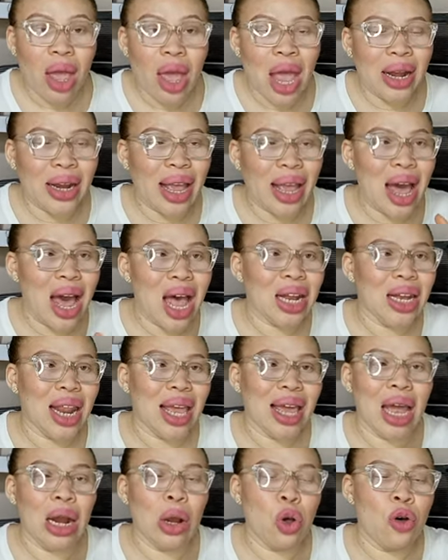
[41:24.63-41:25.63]
and they had
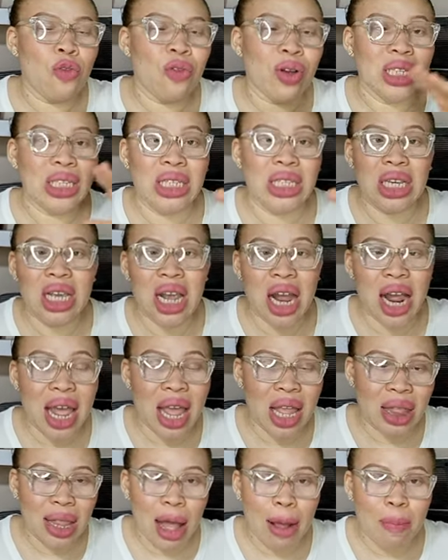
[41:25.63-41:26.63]
like an overseer
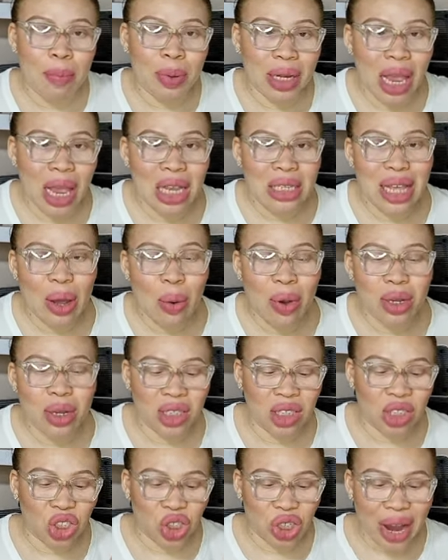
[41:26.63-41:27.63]
in that place that was
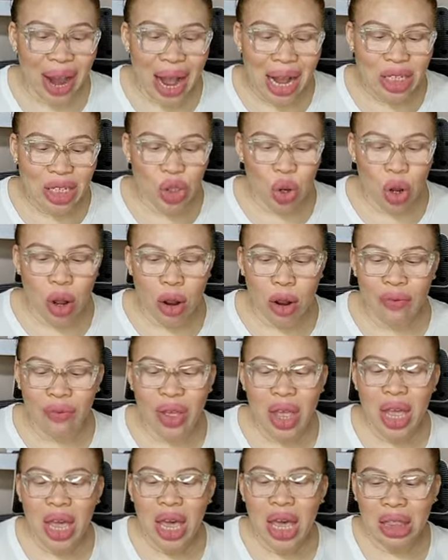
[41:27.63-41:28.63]
in charge
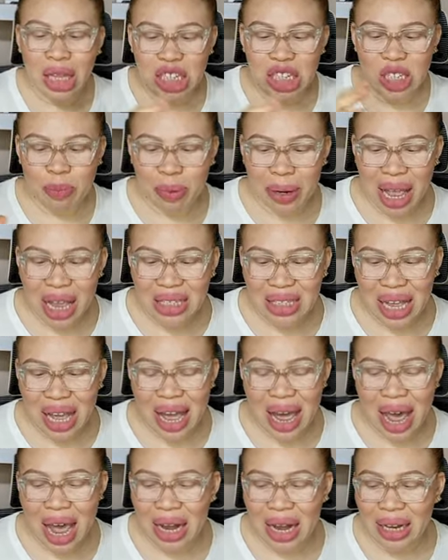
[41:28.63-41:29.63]
of this place that
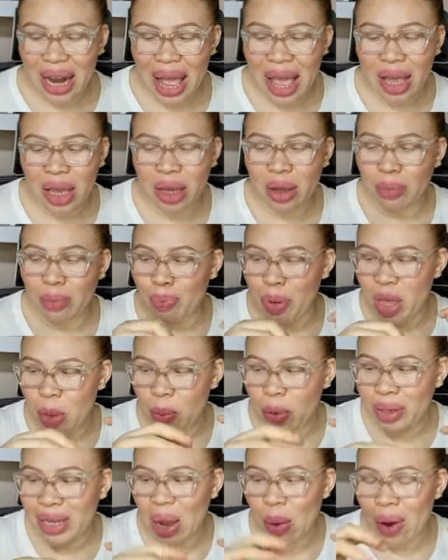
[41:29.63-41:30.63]
had like
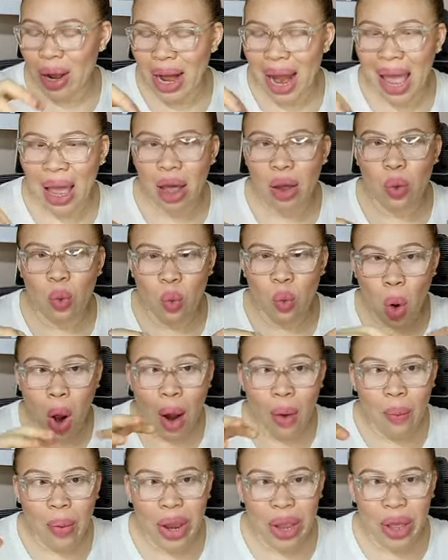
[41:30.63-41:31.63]
people that were like
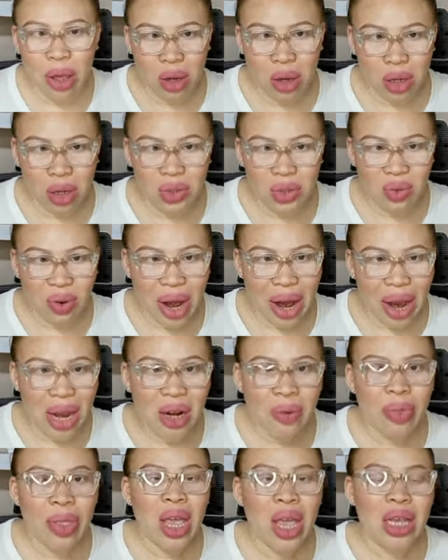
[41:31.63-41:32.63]
warriors
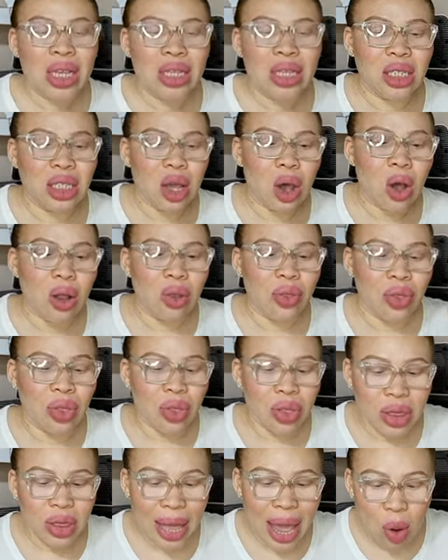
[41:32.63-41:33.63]
right so
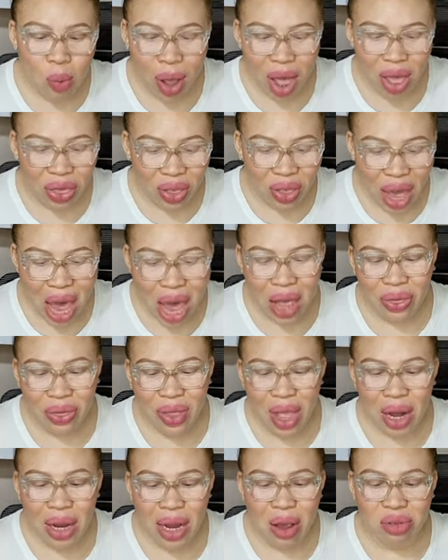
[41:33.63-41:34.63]
they were there and
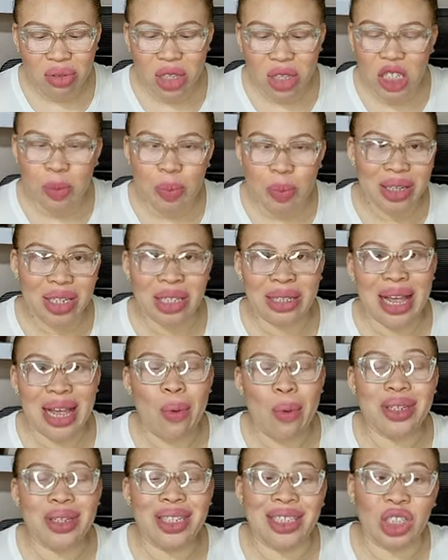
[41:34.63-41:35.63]
then there was this person
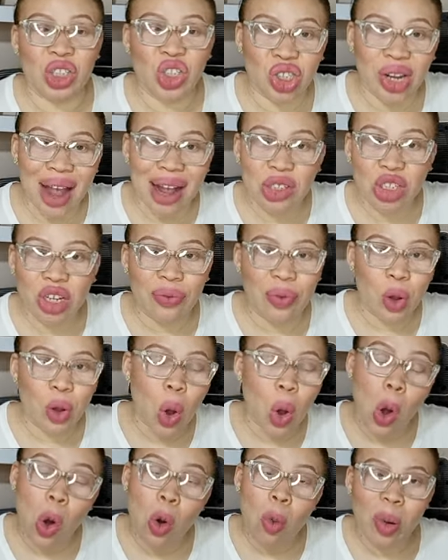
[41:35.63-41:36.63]
that was in charge of the
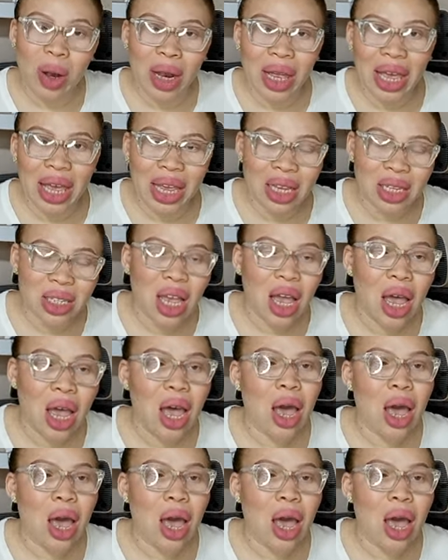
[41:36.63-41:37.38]
whole place